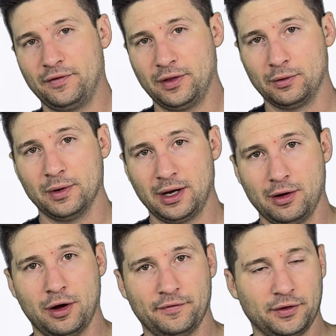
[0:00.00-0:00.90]
they're reading
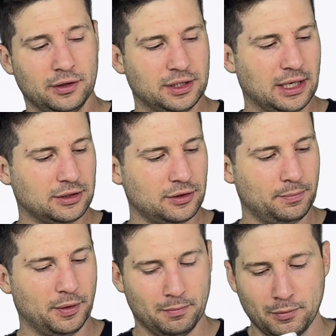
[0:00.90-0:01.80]
off on your test strip,
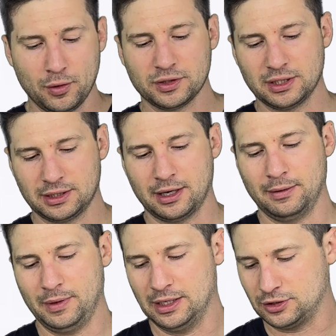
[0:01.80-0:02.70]
but most of the
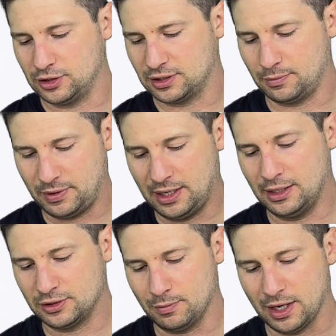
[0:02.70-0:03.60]
time it's just the
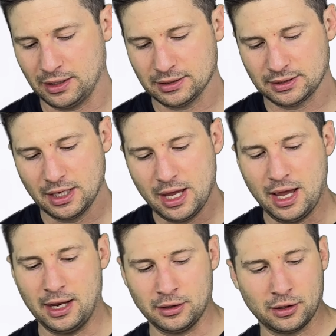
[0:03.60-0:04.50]
pH minus.
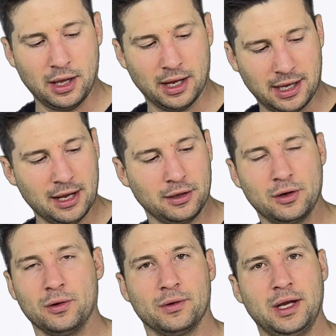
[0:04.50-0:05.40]
And again,
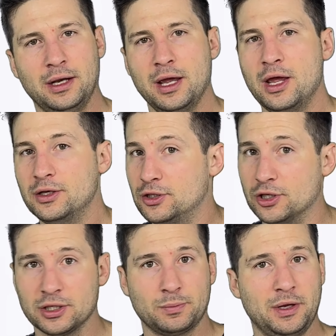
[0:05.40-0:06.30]
chlorine,
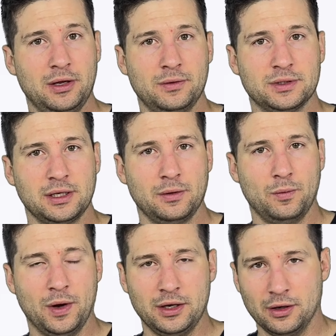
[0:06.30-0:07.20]
just be using
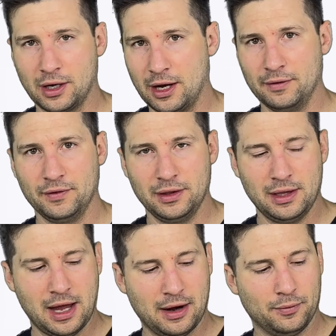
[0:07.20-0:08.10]
when you're kind of in
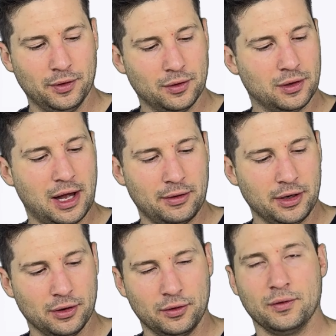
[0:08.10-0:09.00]
that real
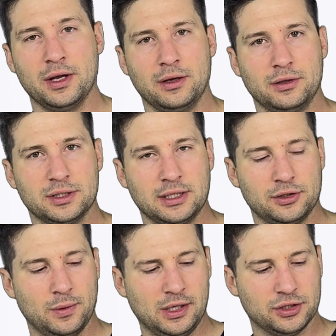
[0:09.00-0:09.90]
cloudy or green
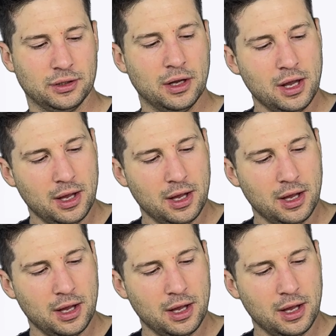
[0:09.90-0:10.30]
situation.